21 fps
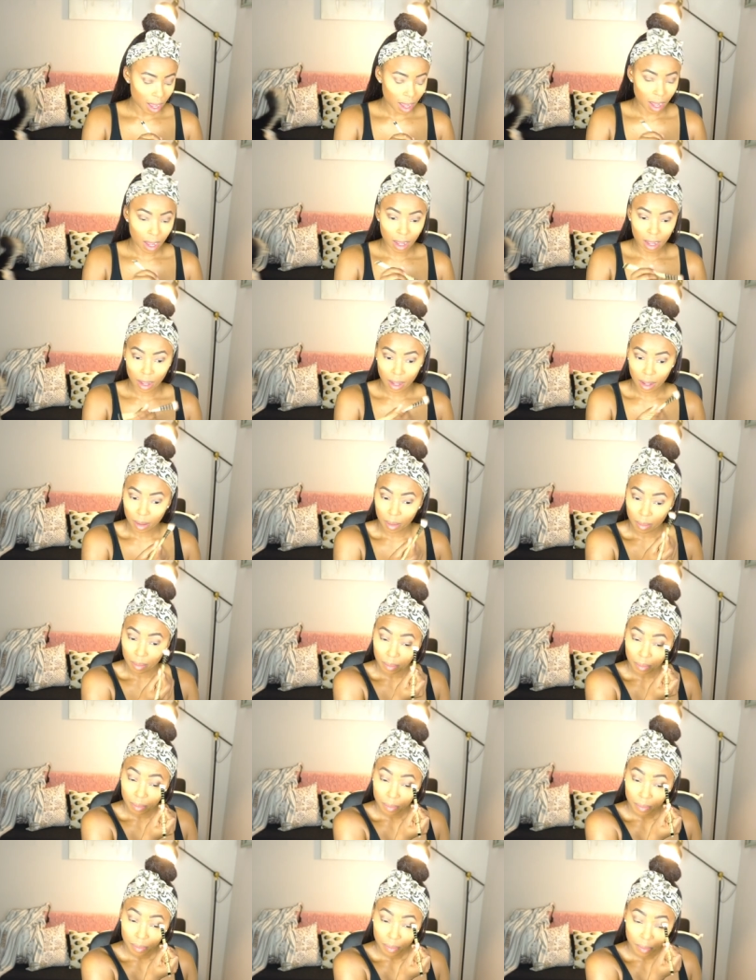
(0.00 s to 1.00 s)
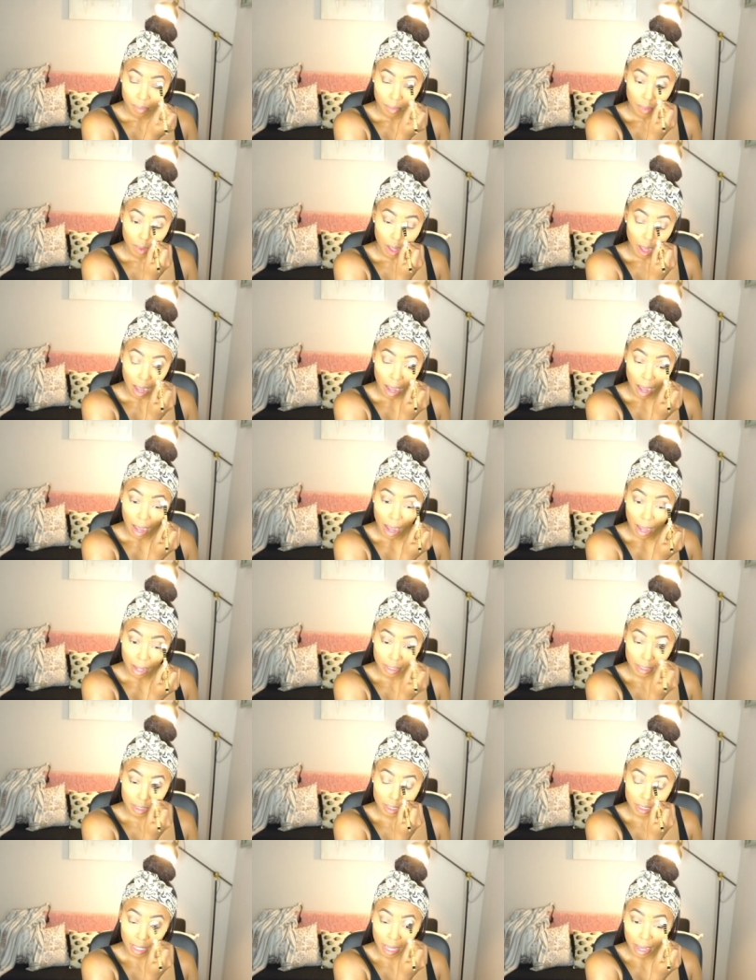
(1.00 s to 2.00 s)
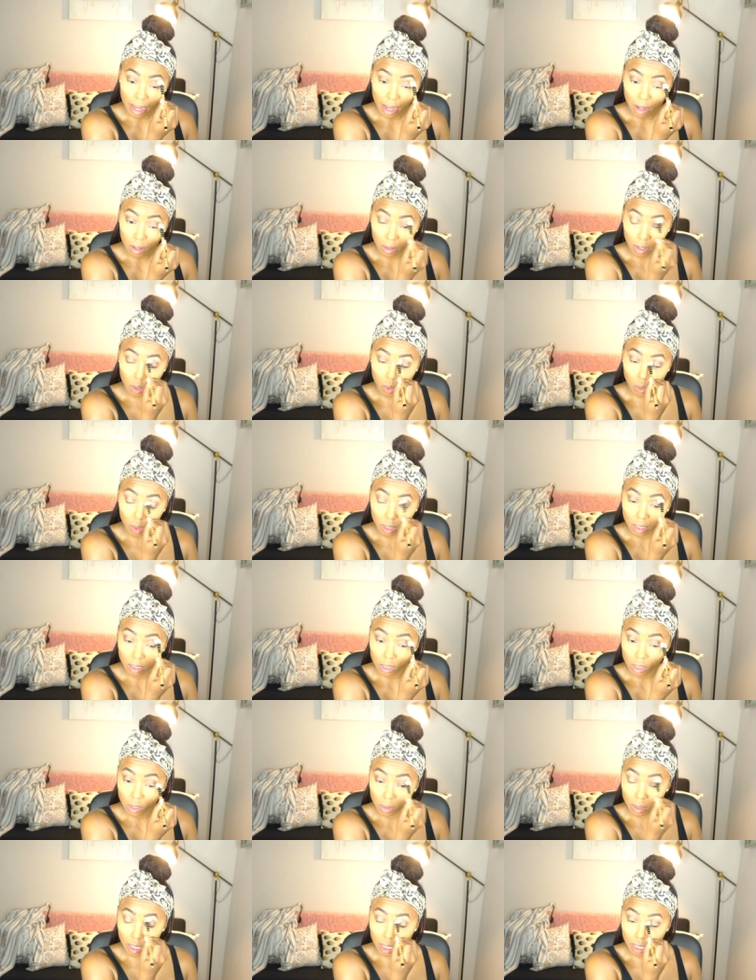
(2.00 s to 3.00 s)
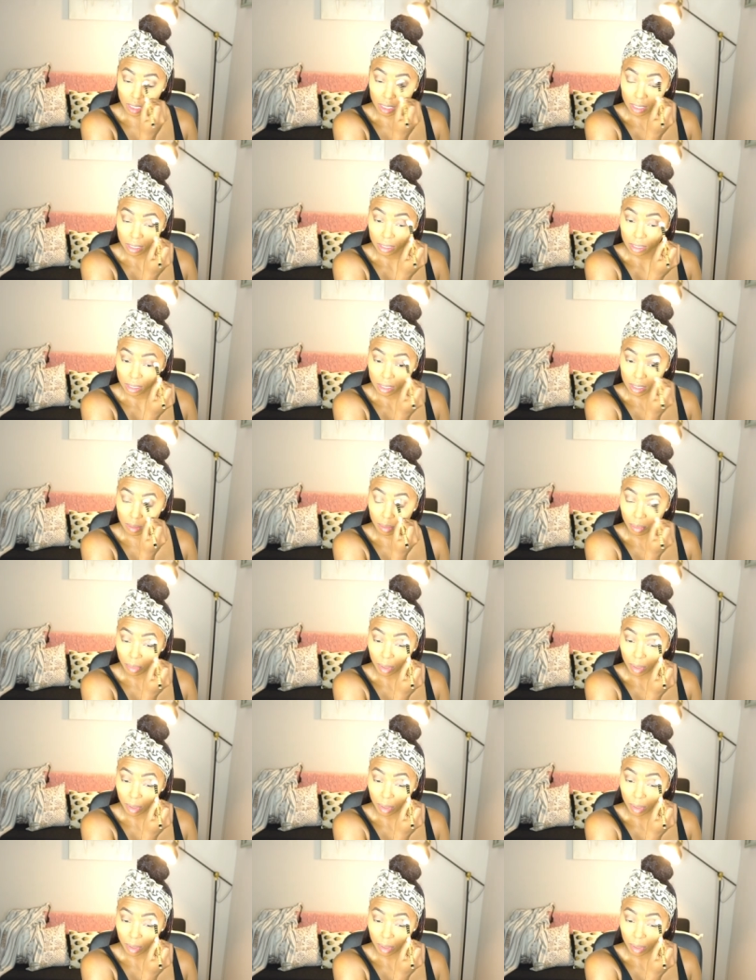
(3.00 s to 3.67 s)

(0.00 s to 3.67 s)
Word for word: um, I say I only want two kids,